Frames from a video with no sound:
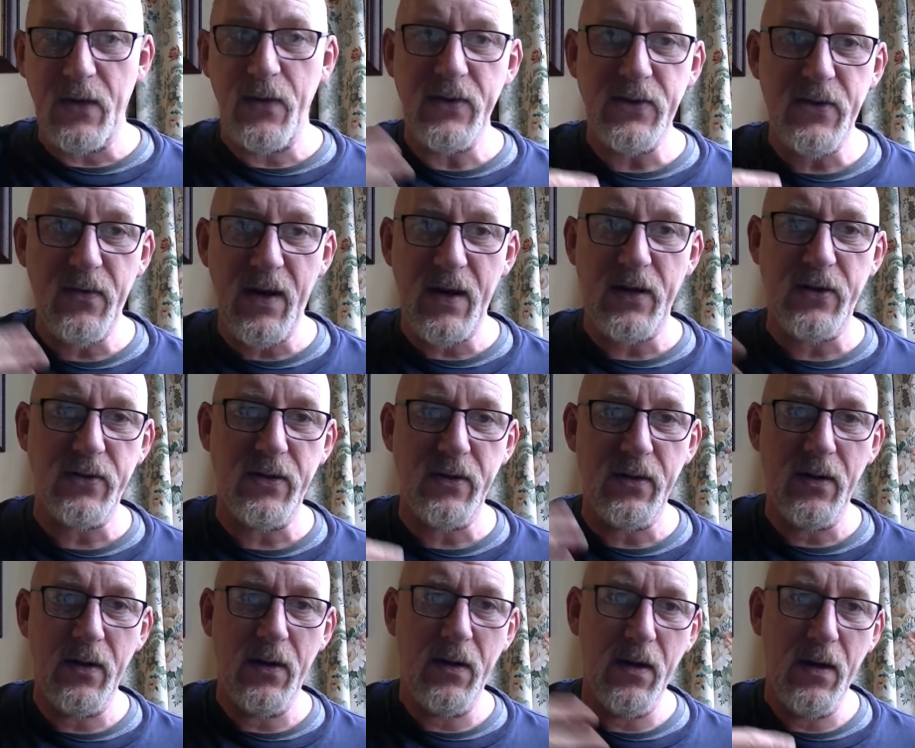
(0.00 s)
interaction.
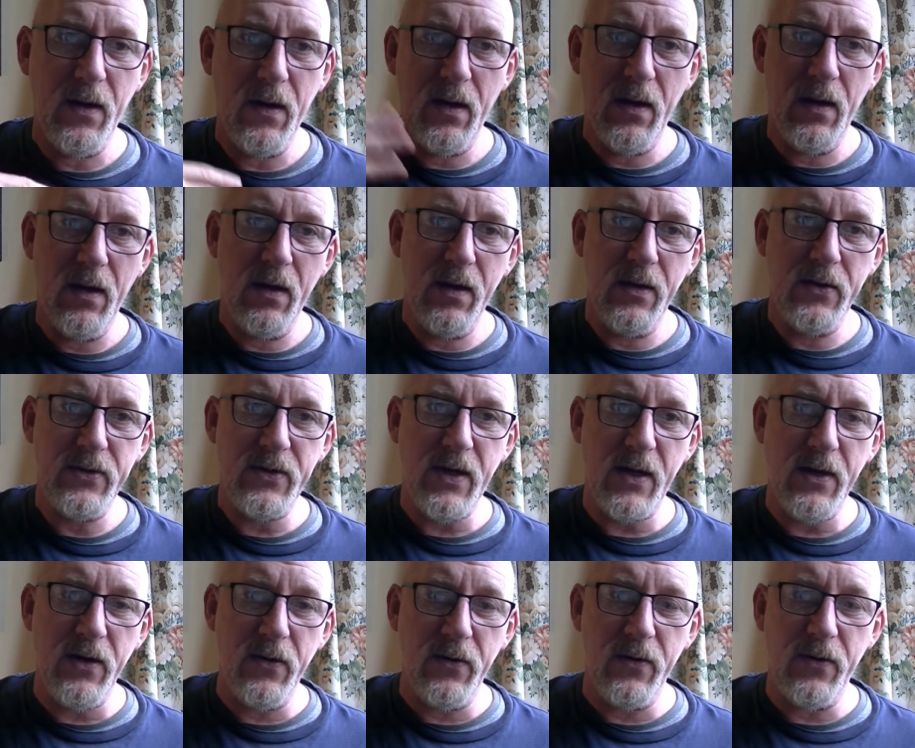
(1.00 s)
So
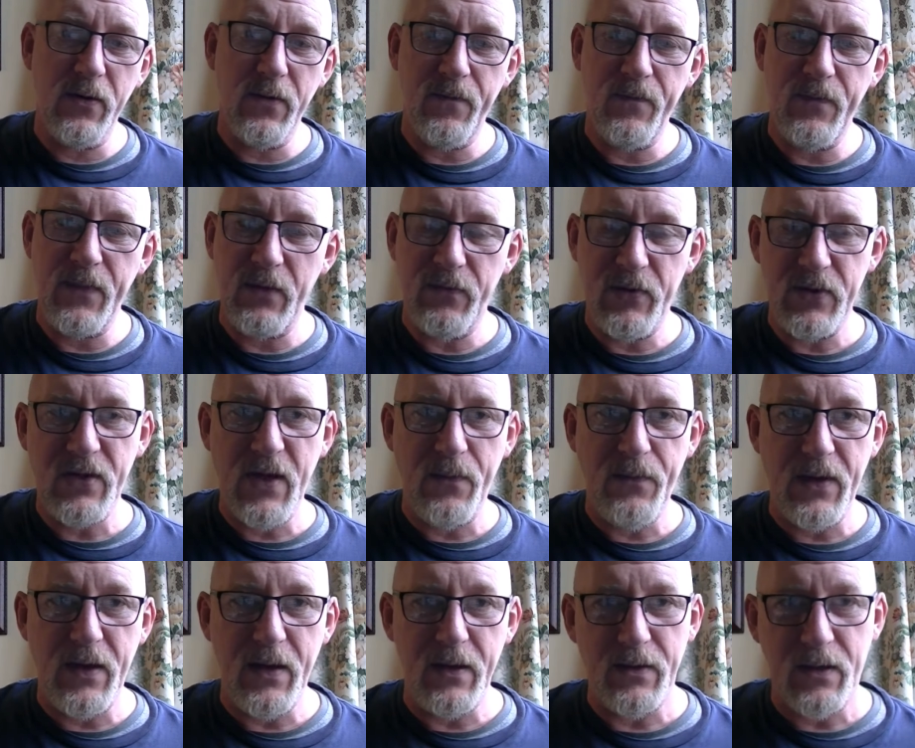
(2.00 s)
your
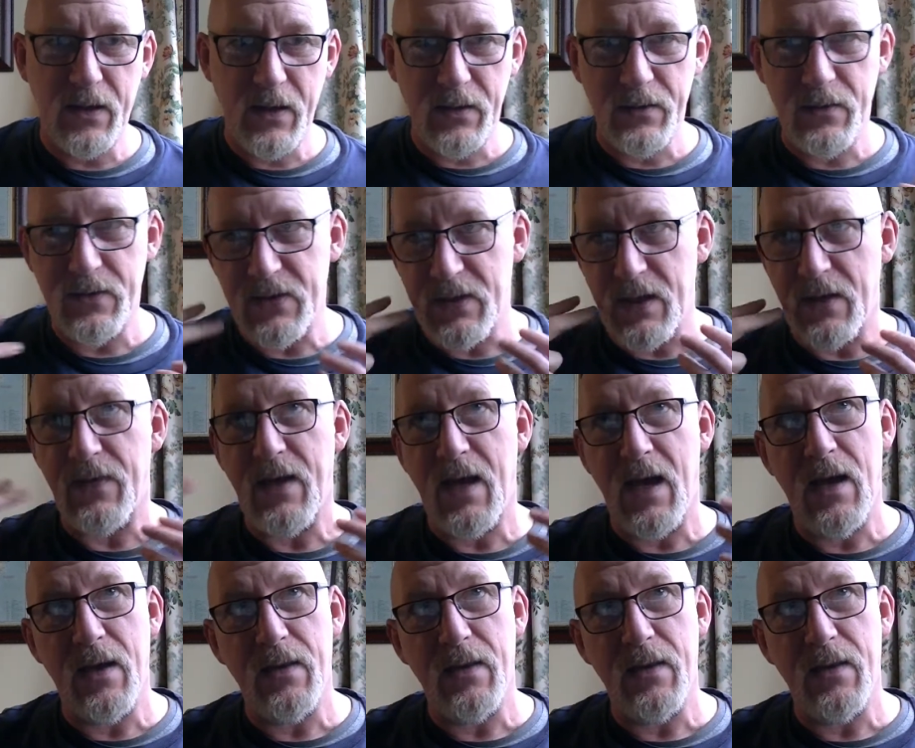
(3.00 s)
recipient can sit there,